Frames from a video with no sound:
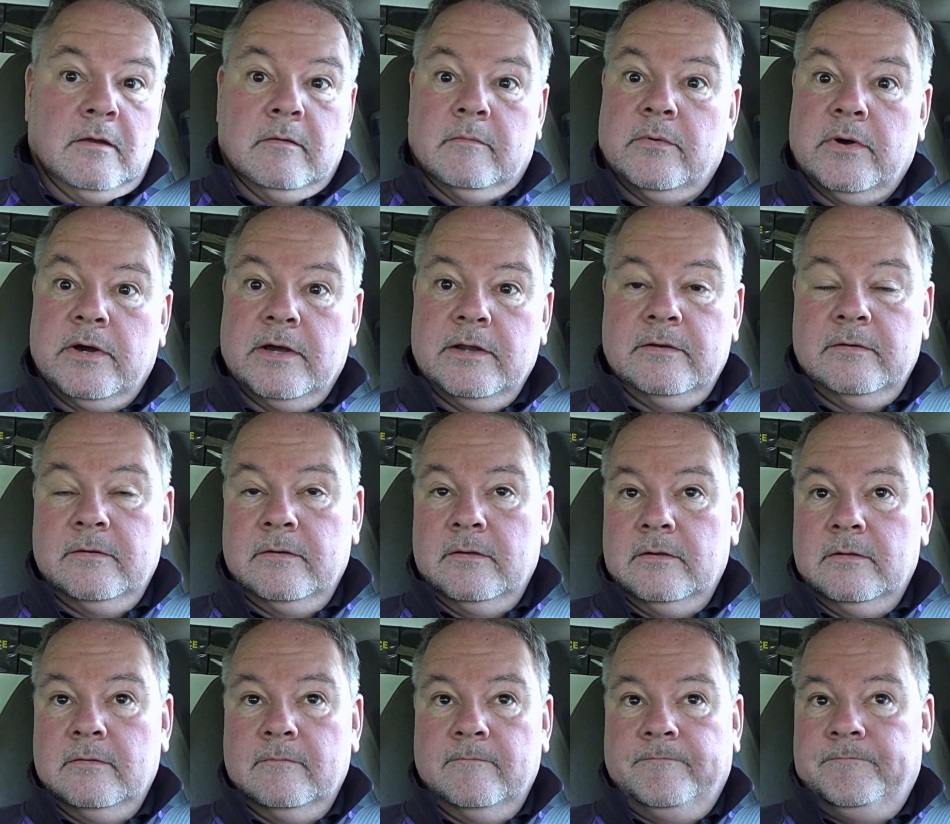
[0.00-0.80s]
But
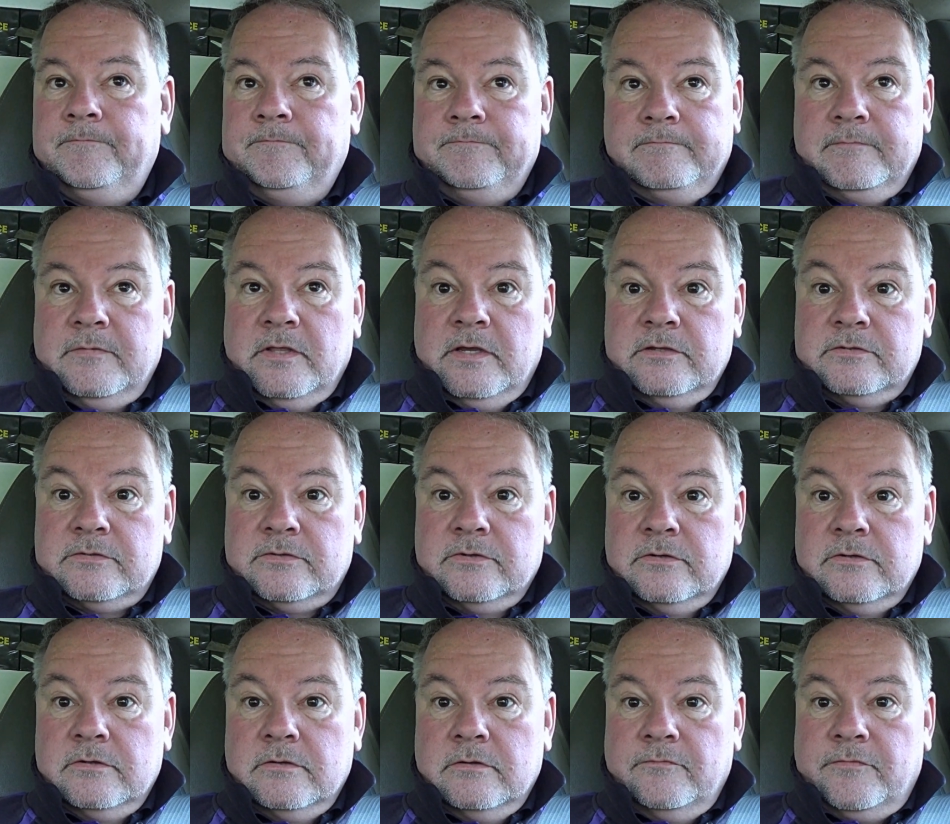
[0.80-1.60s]
they
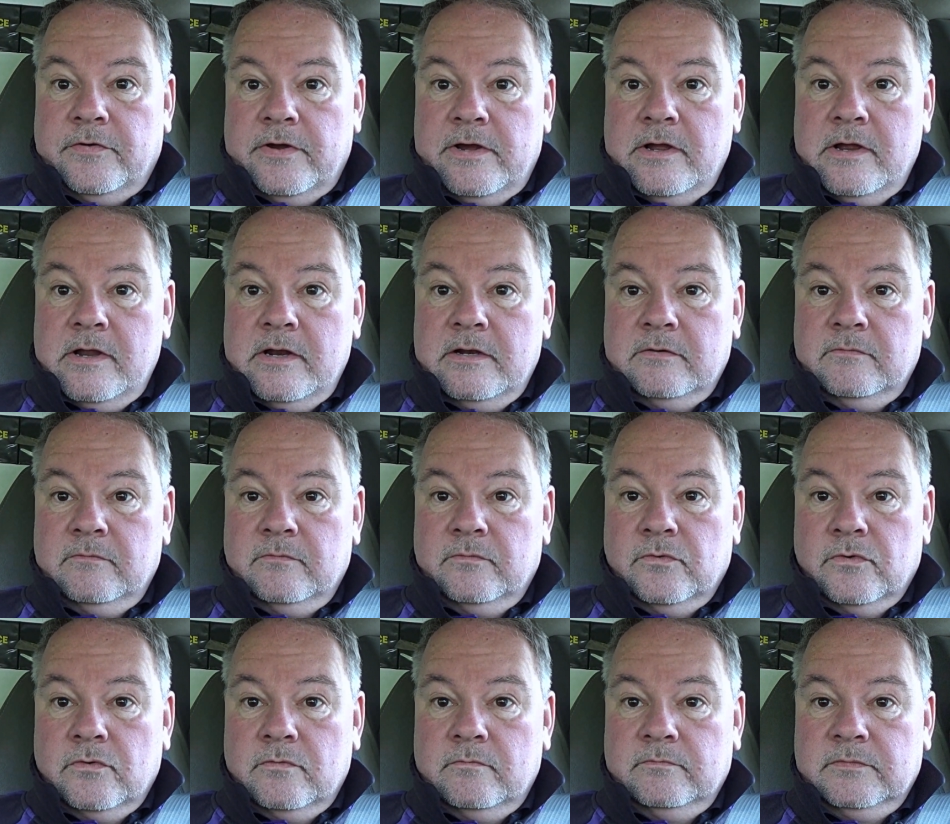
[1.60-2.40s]
still
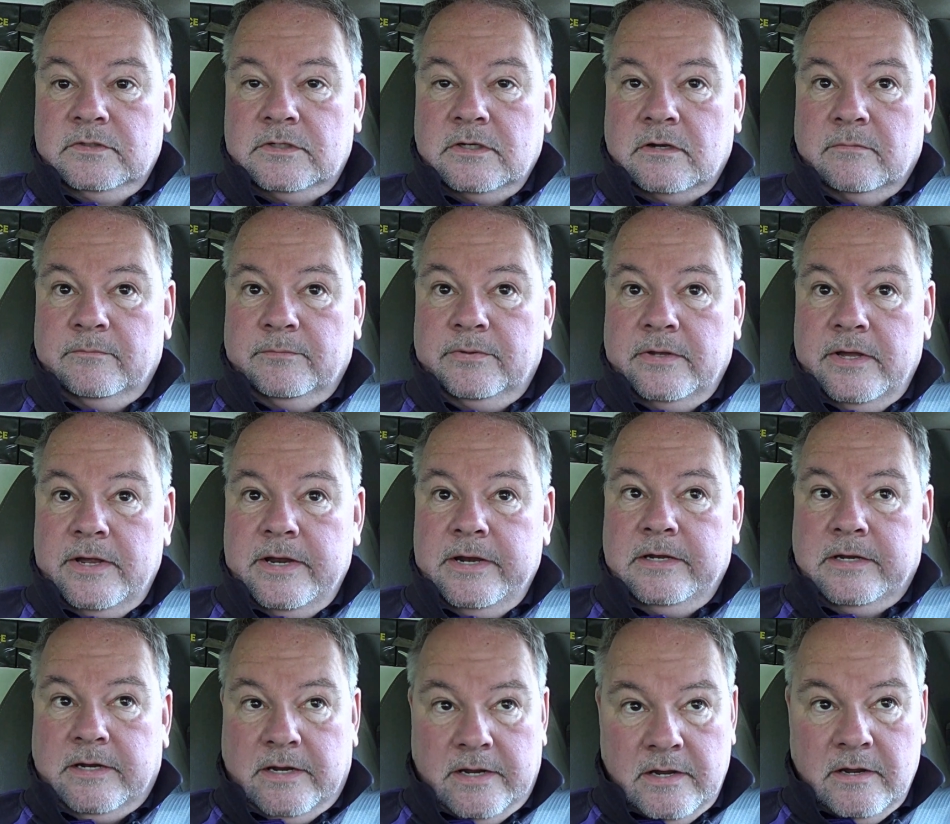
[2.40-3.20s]
find room to
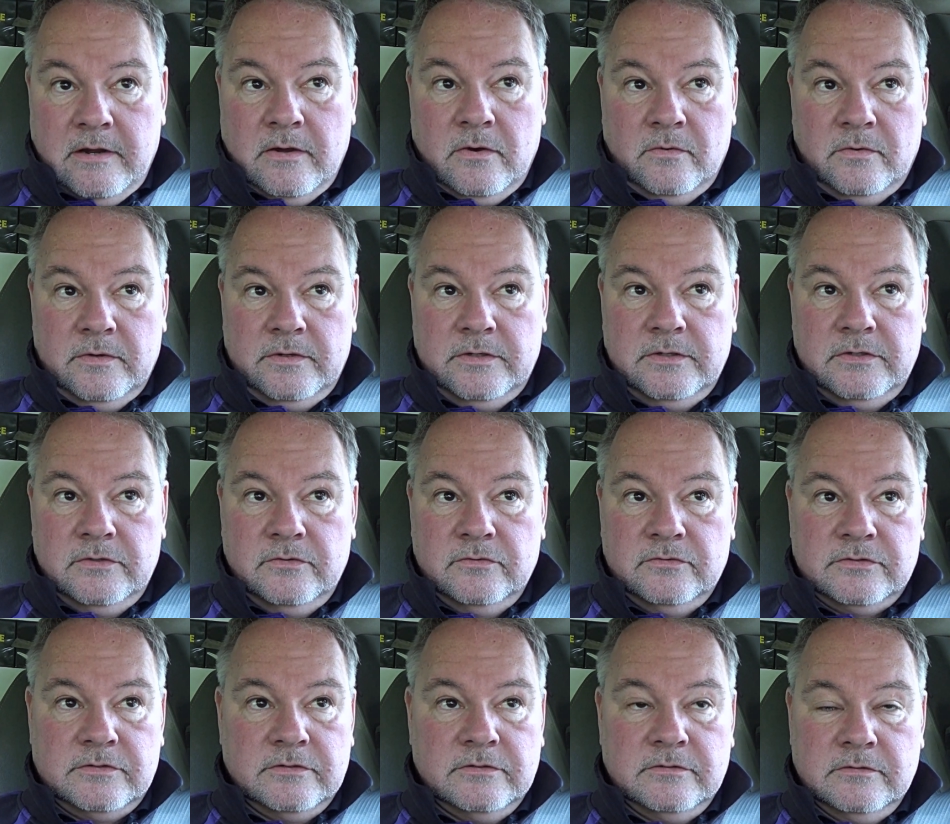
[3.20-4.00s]
complain now. It
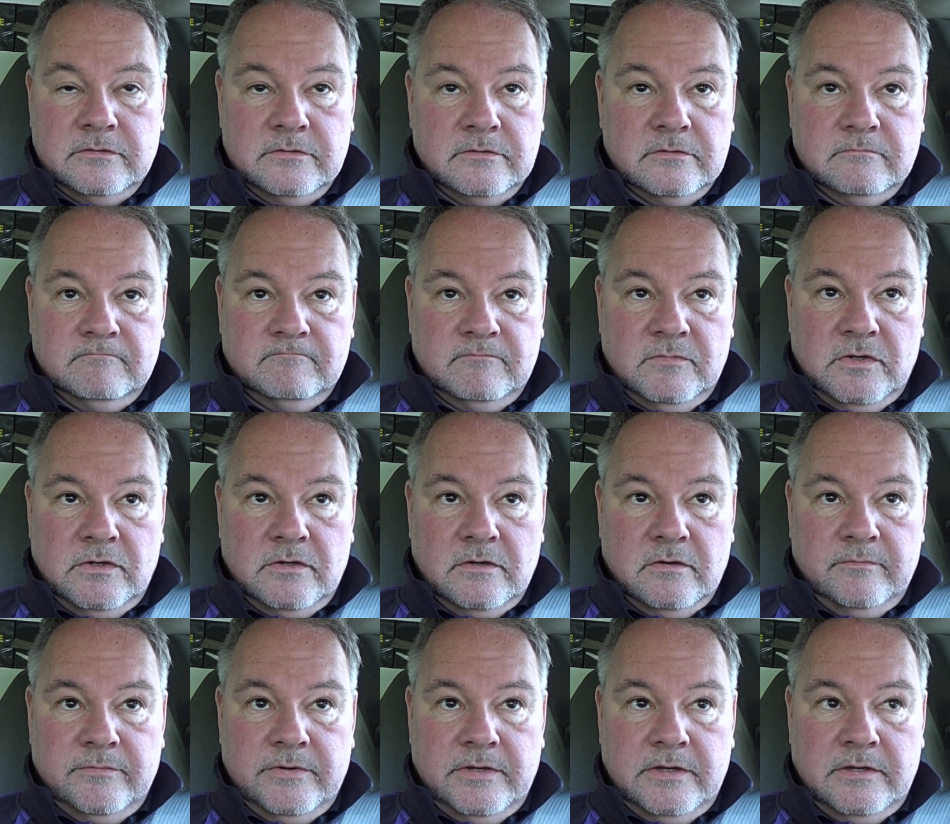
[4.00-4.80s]
used to, you
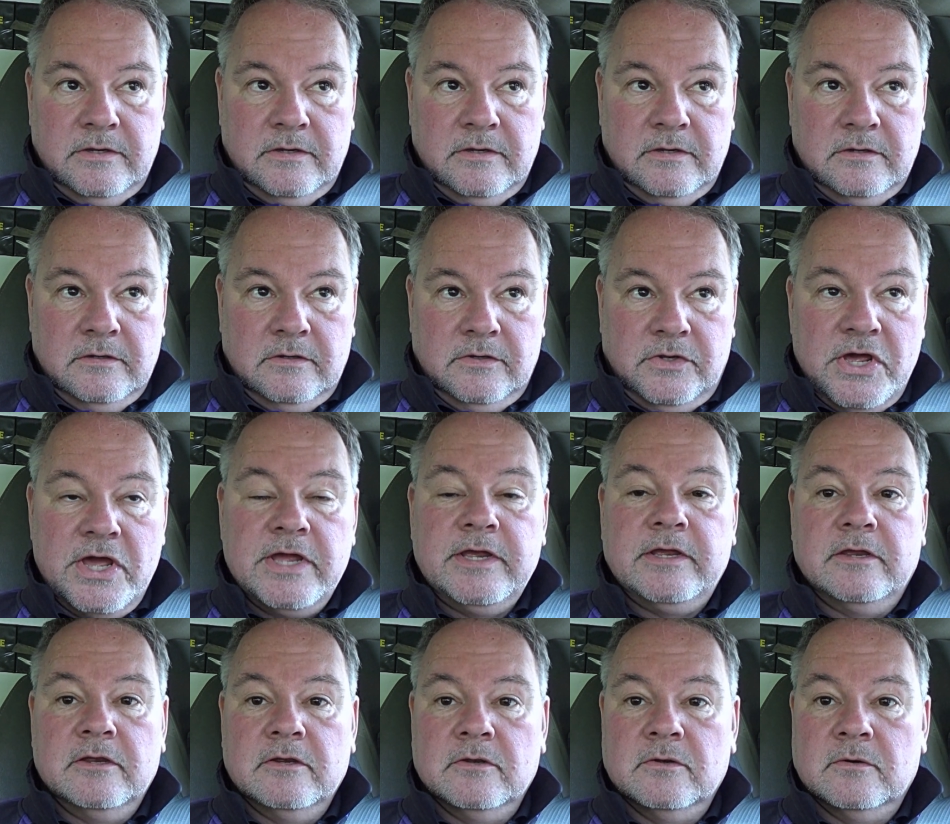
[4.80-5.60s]
know, be
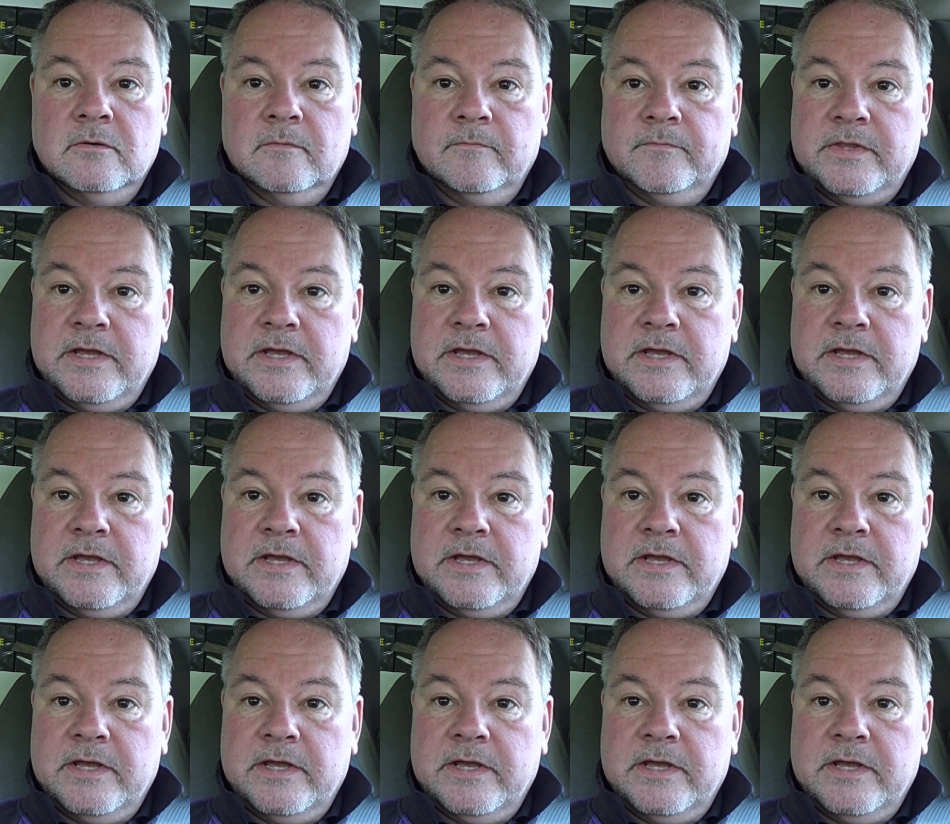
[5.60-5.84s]
thank you.